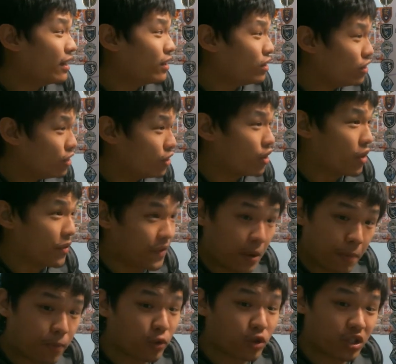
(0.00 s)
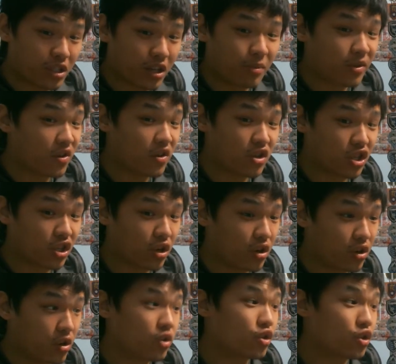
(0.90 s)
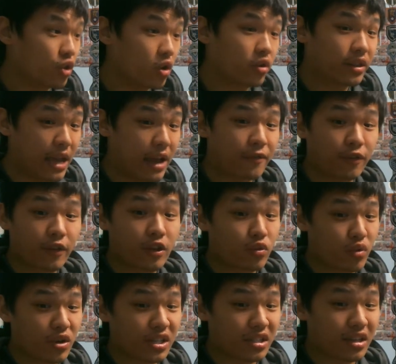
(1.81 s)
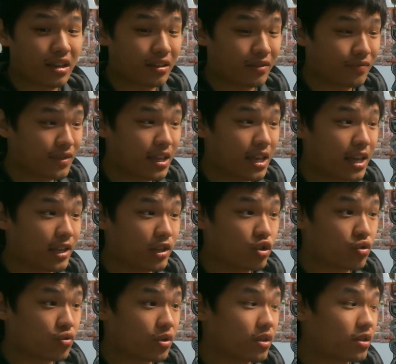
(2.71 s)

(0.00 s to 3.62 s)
you know, if you put some of your starters, you're definitely risking injuries,